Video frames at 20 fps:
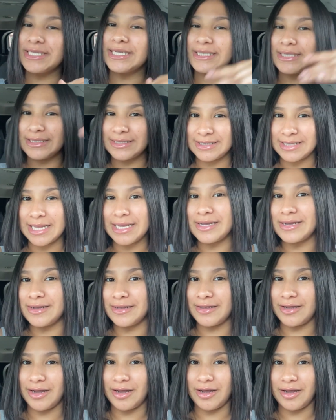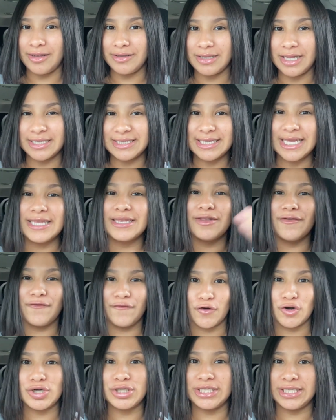that's like
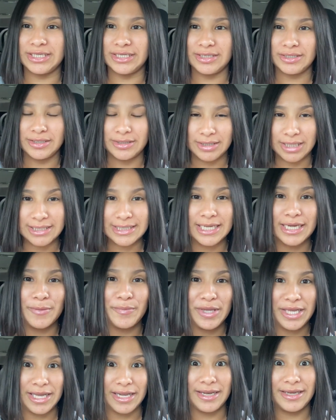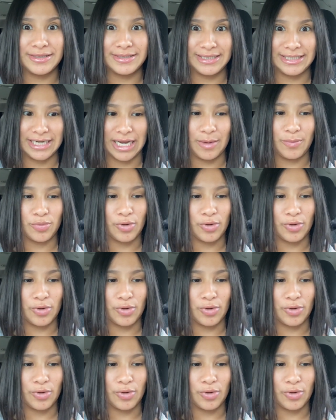a beginning step,